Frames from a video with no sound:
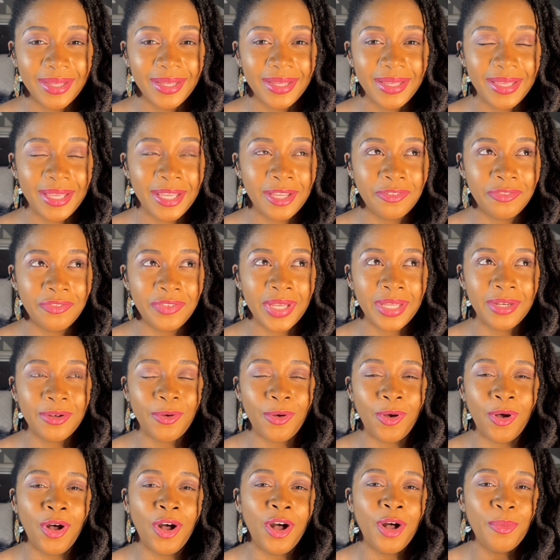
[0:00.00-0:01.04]
If at
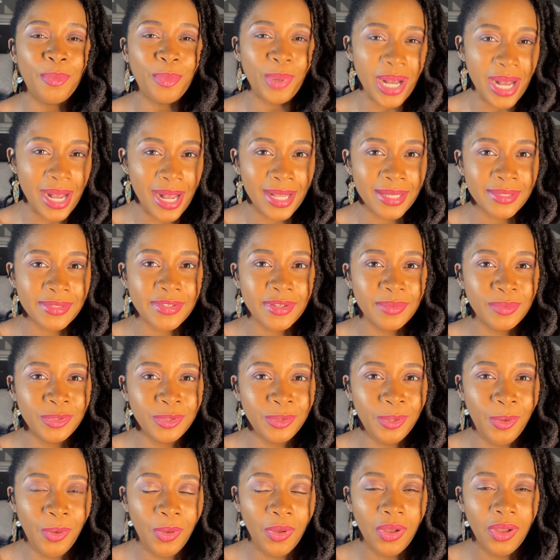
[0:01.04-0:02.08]
all
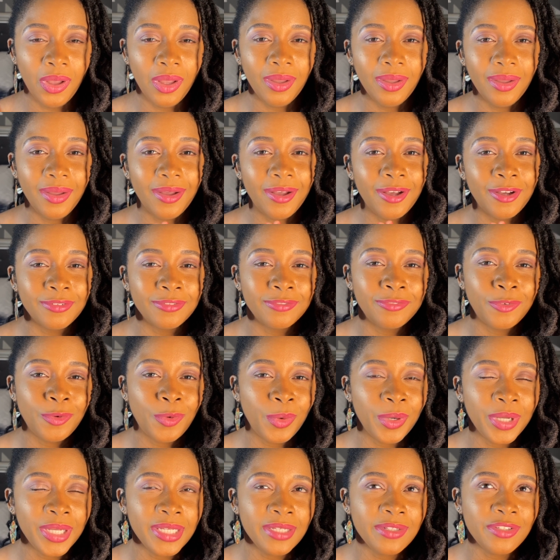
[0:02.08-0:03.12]
possible,
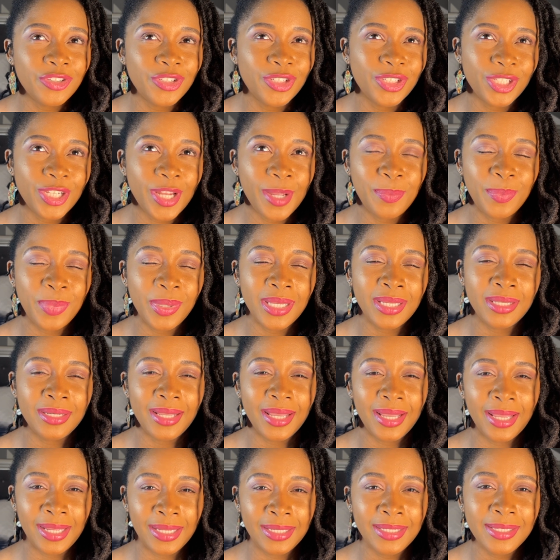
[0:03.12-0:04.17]
avoid
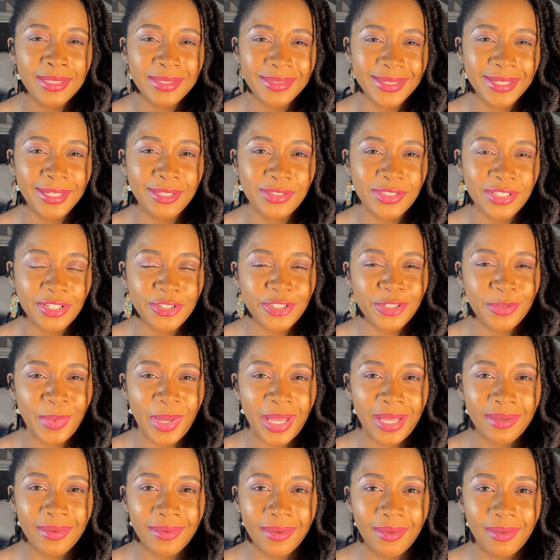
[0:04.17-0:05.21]
shipping anything to
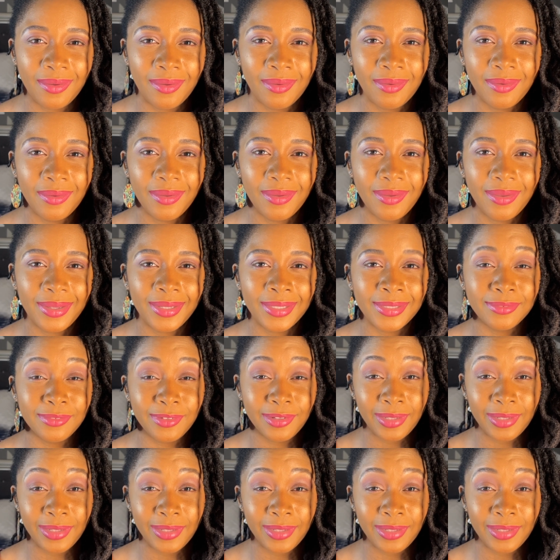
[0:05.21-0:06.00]
Jamaica in